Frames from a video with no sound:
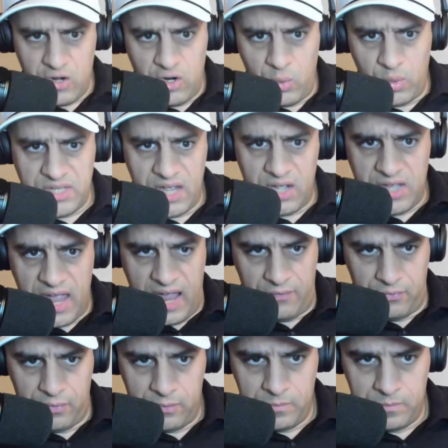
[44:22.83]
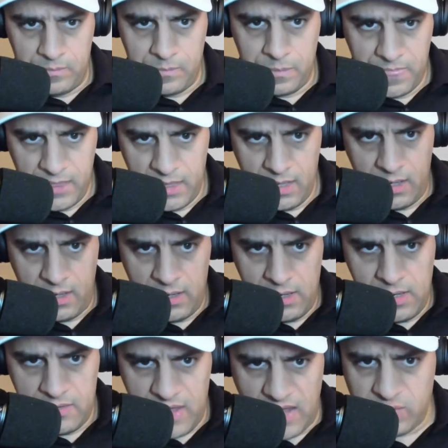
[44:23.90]
now you don't know what the hell you have.
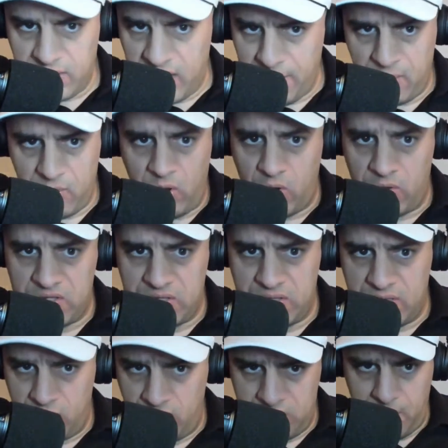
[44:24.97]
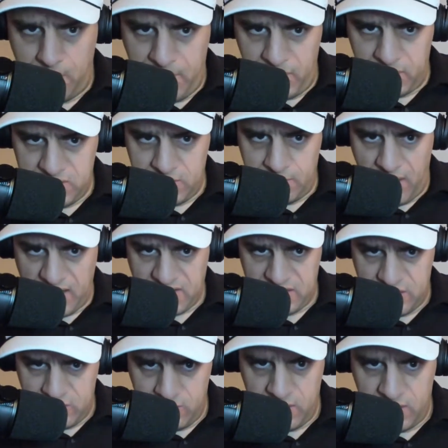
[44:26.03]
That's what happened with the belts in the
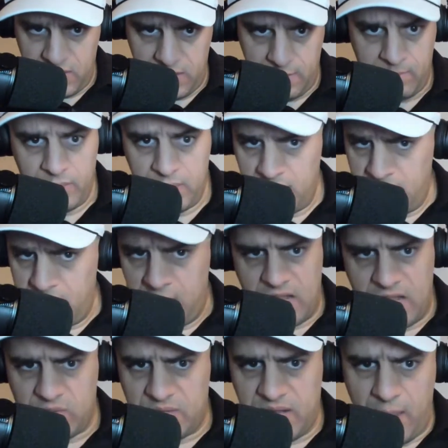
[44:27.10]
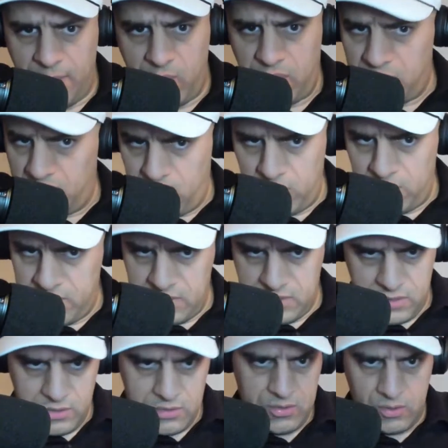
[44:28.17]
boxing community. That's what happened with all of
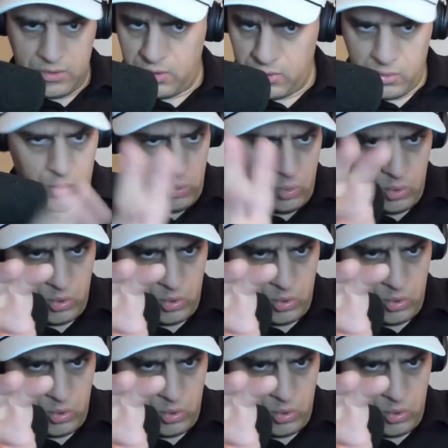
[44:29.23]
these so-called